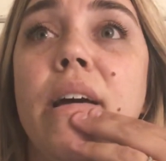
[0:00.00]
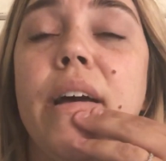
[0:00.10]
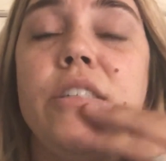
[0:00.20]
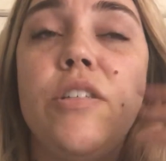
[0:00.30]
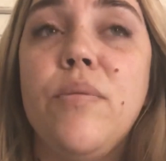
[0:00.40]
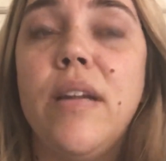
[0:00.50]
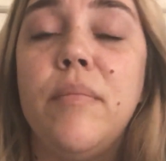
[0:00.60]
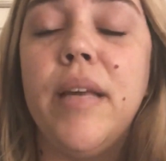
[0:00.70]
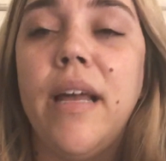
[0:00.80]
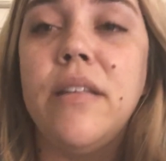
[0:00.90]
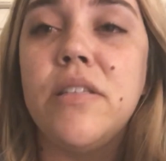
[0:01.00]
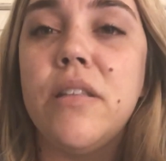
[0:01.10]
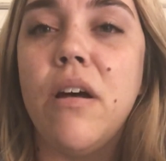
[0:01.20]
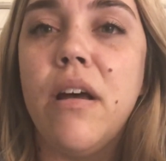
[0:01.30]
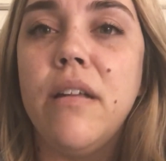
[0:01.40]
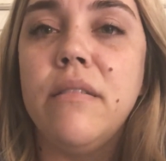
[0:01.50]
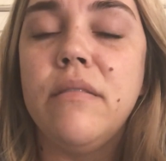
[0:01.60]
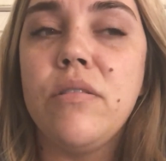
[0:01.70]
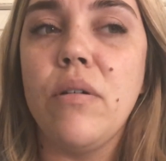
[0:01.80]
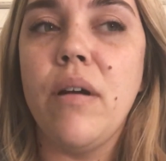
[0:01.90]
just randomly had this thought,
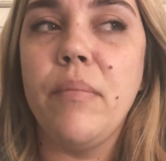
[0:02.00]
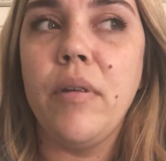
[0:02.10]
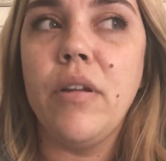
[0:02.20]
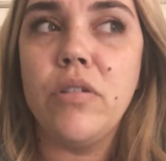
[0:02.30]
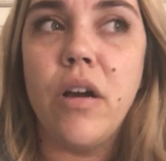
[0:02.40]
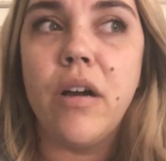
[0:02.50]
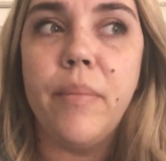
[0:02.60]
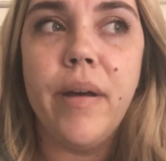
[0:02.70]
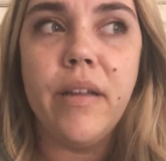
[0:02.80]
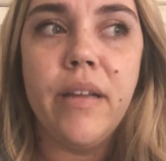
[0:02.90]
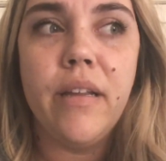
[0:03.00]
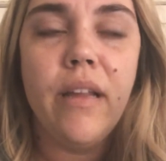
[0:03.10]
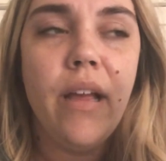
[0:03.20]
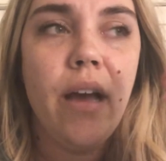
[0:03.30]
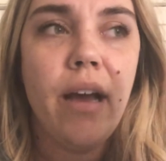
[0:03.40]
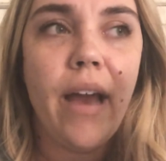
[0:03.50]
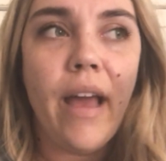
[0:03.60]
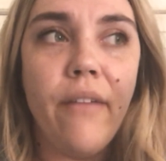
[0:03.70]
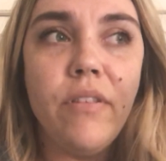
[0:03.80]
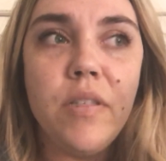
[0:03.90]
so I'm gonna talk about it. I
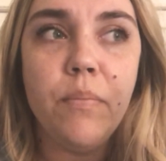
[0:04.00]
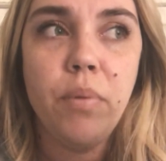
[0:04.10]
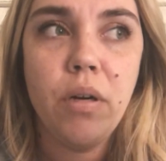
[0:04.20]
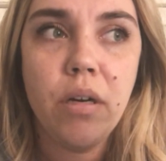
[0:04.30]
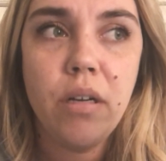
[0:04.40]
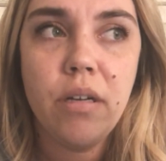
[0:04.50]
have this book